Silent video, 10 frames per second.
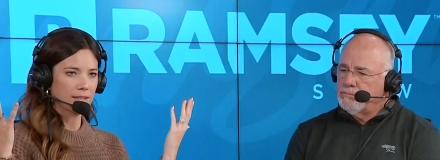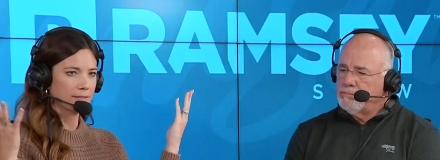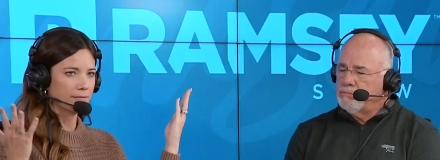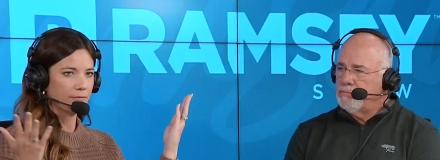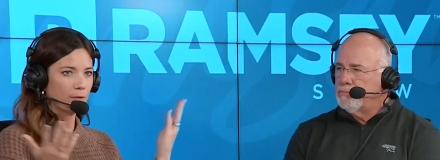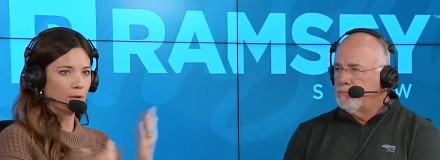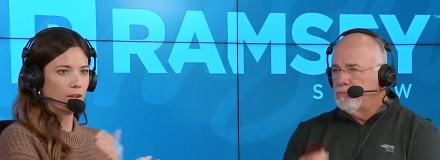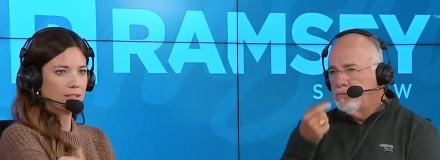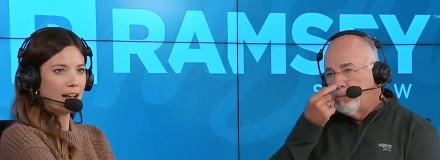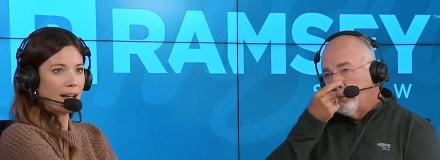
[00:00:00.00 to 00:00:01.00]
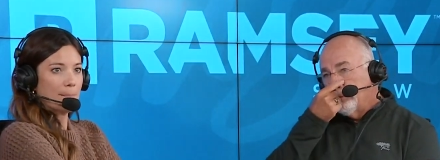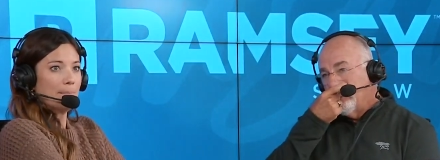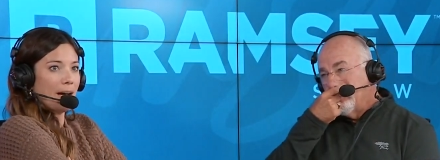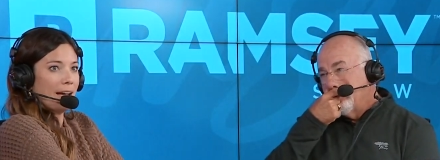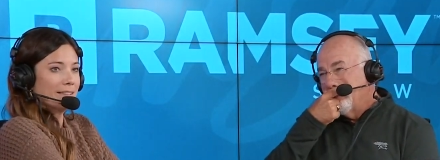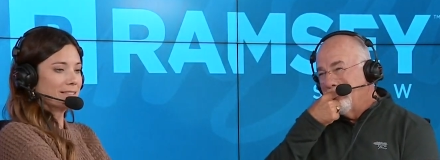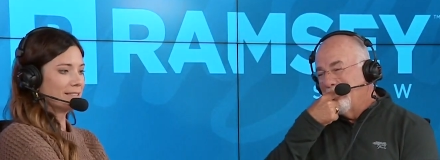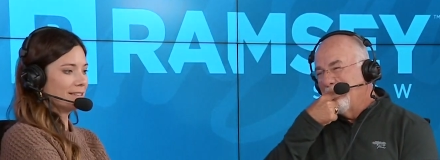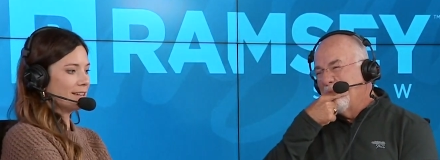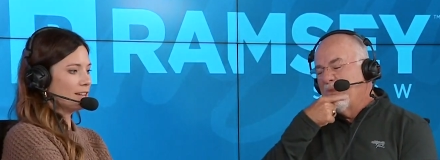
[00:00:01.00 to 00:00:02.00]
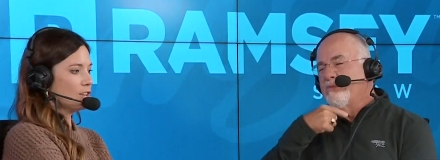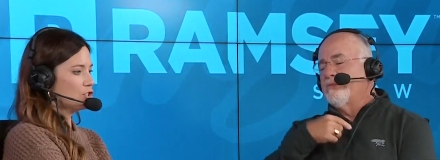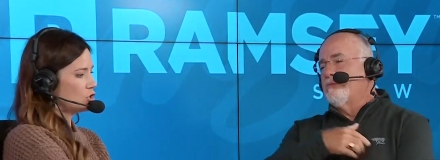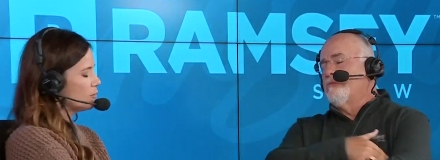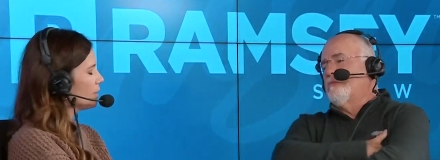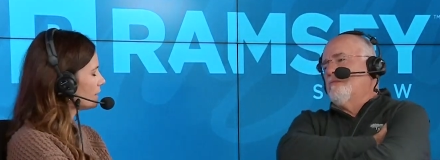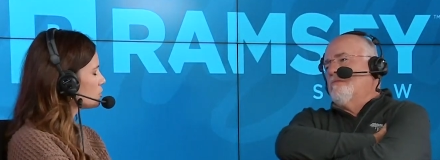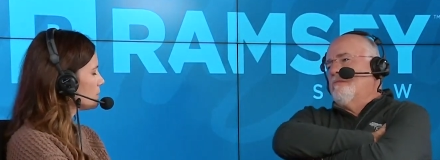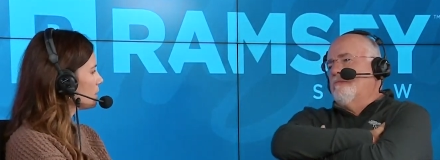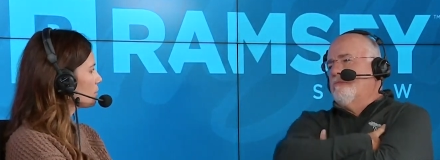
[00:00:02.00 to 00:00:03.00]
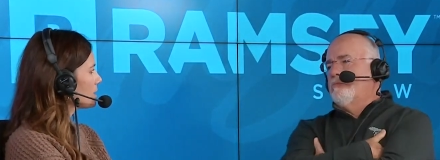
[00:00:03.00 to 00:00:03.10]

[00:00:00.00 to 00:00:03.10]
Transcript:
Speaker 1: this for a long time, but. Do you feel like there's been a